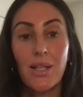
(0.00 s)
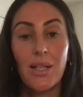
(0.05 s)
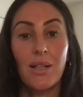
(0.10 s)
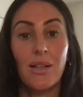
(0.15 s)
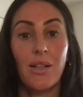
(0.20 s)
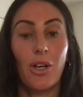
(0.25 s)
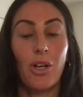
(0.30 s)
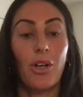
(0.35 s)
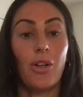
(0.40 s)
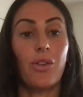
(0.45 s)

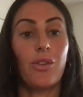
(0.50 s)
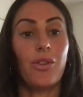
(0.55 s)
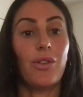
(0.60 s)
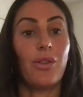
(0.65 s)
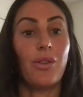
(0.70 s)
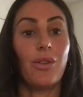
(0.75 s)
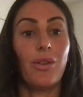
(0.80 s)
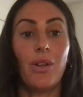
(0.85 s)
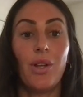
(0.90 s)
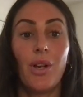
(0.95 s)
they'll,
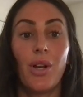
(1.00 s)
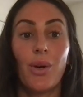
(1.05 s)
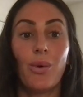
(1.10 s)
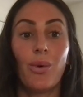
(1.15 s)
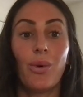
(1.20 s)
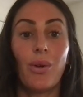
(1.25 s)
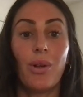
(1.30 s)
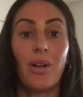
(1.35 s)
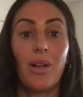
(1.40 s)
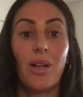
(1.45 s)
you
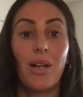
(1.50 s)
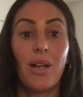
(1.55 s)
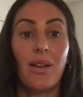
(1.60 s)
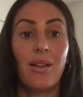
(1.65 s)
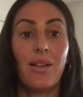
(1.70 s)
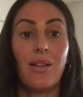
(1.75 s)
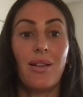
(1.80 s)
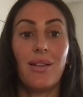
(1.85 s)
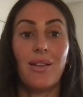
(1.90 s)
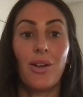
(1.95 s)
know,
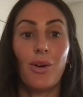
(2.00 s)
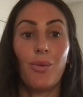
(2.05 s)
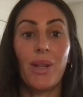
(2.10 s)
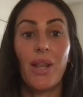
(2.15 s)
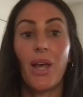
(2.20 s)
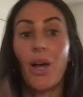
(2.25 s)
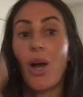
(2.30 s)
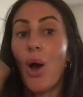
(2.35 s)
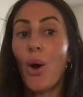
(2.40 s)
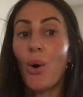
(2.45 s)
they'll be
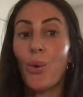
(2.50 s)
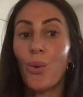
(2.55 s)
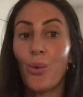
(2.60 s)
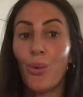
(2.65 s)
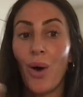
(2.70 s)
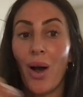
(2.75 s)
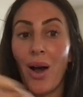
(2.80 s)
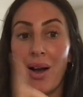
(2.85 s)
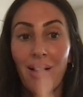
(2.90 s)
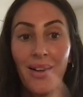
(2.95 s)
like,
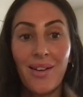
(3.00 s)
oh,